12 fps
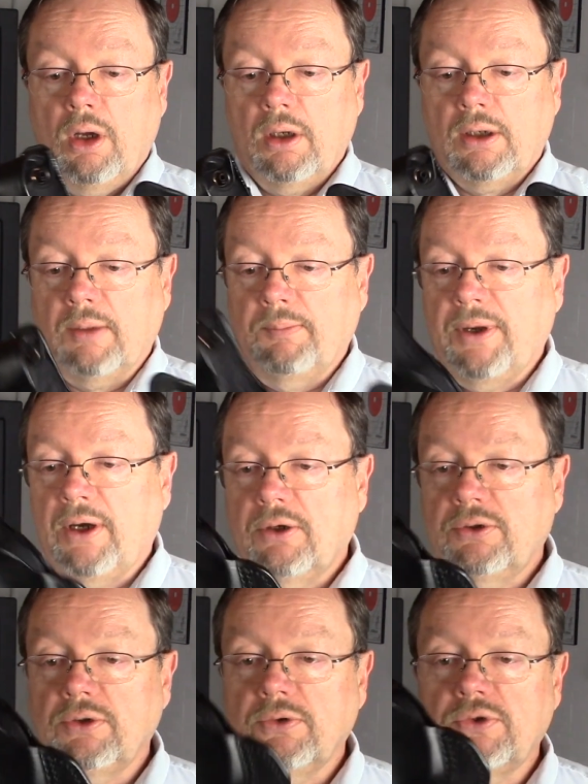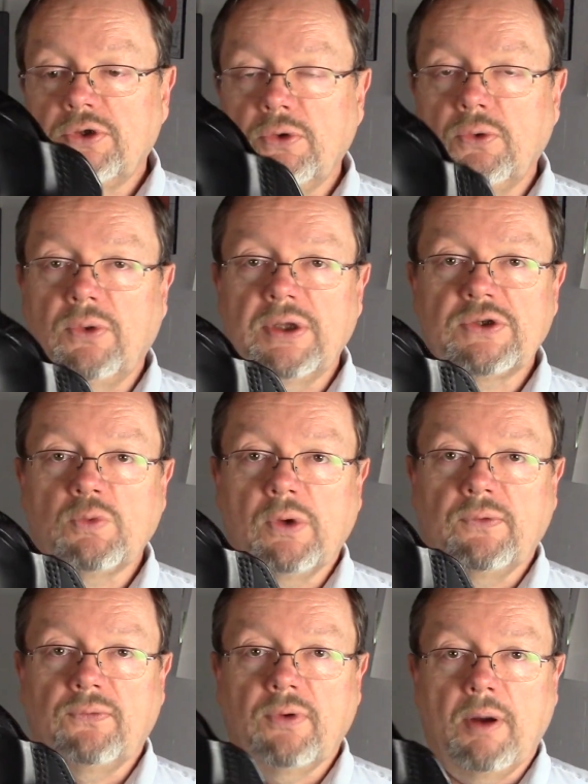compared to this
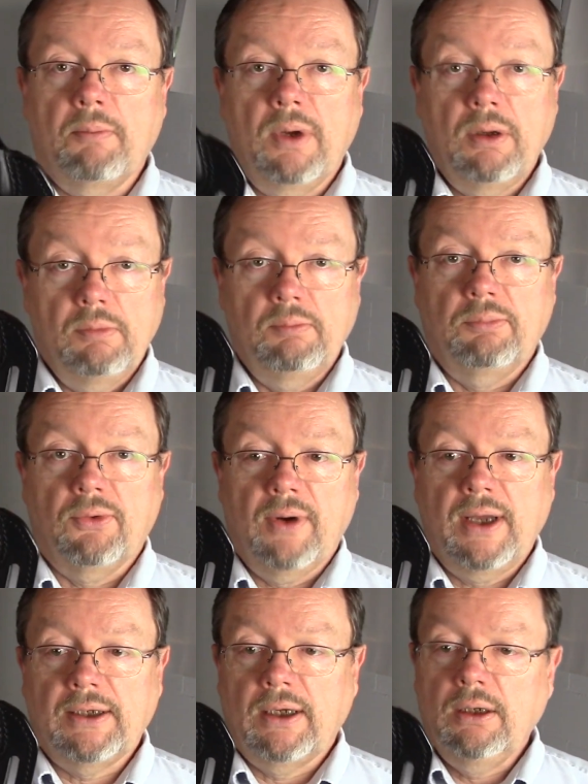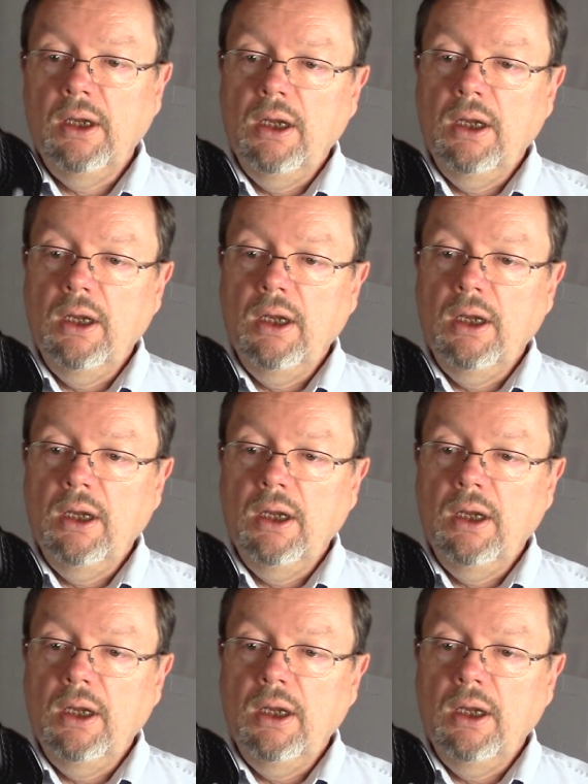one from Beretta,